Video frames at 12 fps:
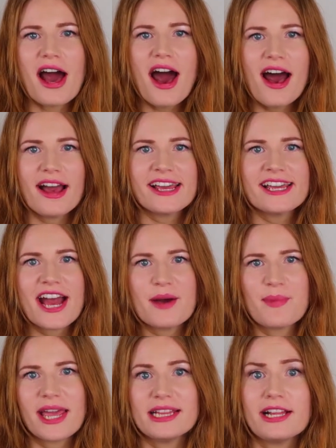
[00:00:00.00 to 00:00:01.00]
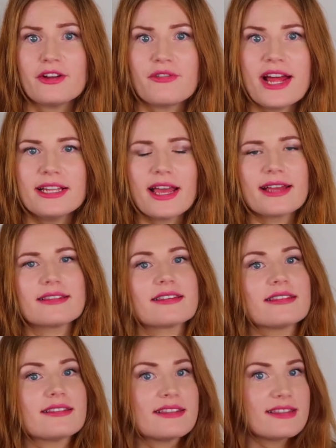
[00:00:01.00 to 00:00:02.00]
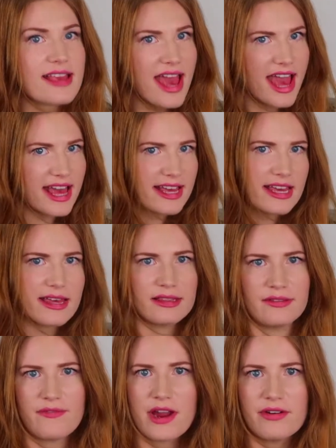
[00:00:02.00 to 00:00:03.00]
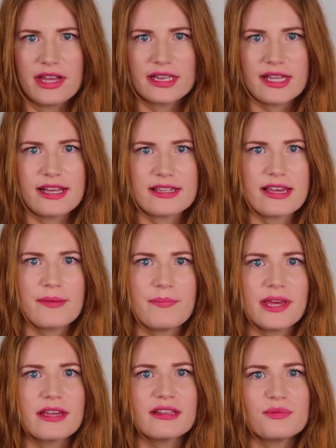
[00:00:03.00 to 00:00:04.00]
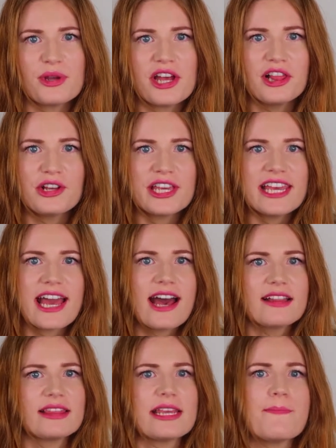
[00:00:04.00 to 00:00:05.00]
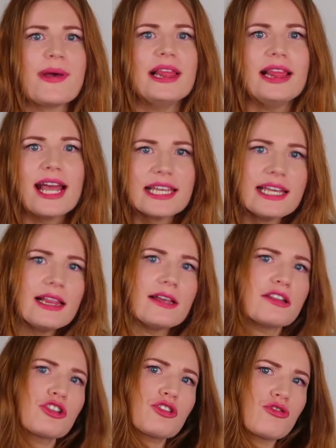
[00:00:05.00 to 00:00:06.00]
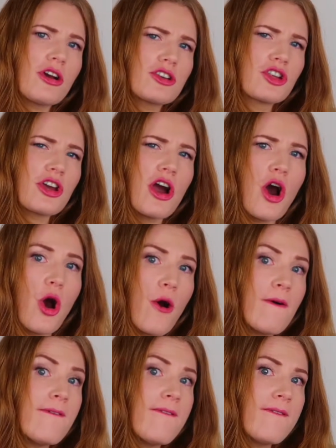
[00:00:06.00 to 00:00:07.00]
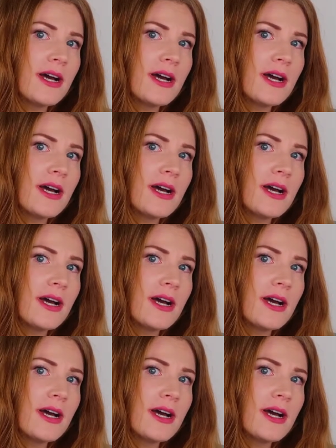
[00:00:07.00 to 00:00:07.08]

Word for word: I am Hayley Loren and today is very exciting because we are looking at the molecular structure of